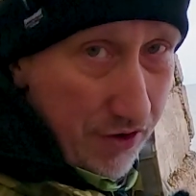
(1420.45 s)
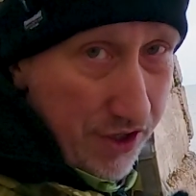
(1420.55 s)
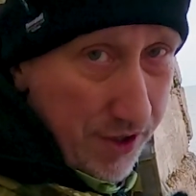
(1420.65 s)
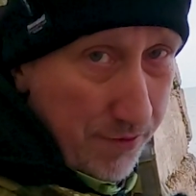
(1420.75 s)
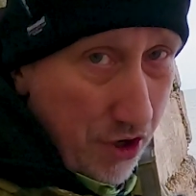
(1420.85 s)

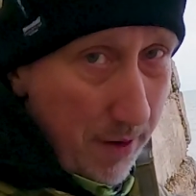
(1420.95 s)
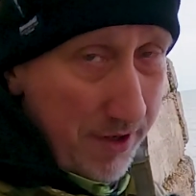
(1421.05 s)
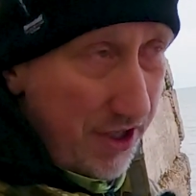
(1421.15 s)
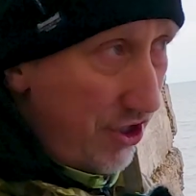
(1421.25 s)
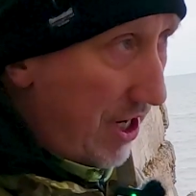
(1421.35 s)

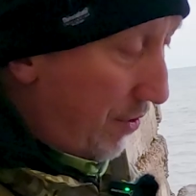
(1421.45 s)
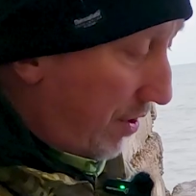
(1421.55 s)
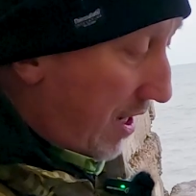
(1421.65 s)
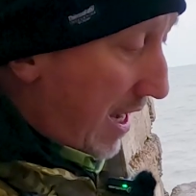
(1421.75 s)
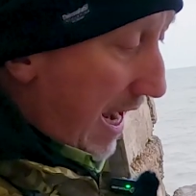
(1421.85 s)
subscribing to the channel,
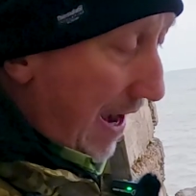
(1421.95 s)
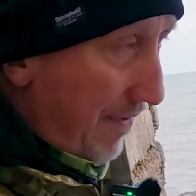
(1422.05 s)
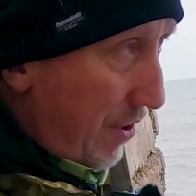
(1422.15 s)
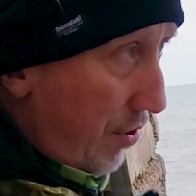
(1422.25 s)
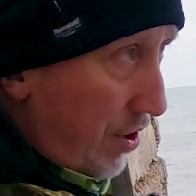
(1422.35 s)

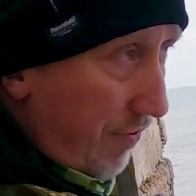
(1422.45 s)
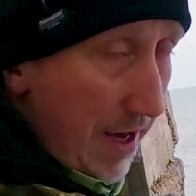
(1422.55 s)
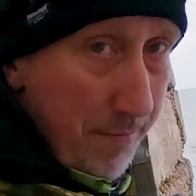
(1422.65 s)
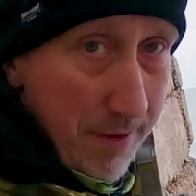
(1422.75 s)
have a little look around,